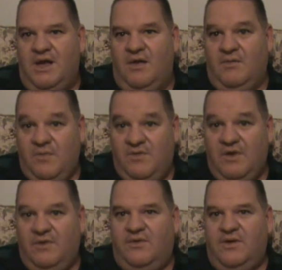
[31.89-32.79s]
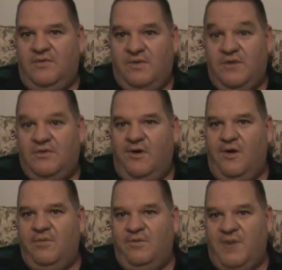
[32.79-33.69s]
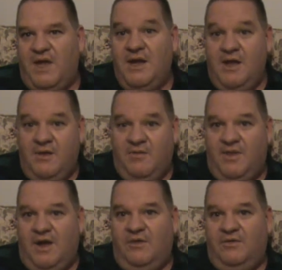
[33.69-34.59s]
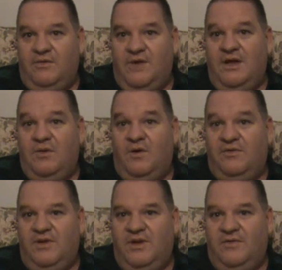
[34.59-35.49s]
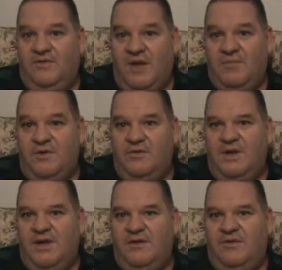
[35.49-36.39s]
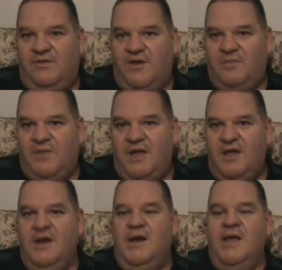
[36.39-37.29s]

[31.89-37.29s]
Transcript: Now, we've used it a few times, but for those who are only watching this chapter, reading this chapter,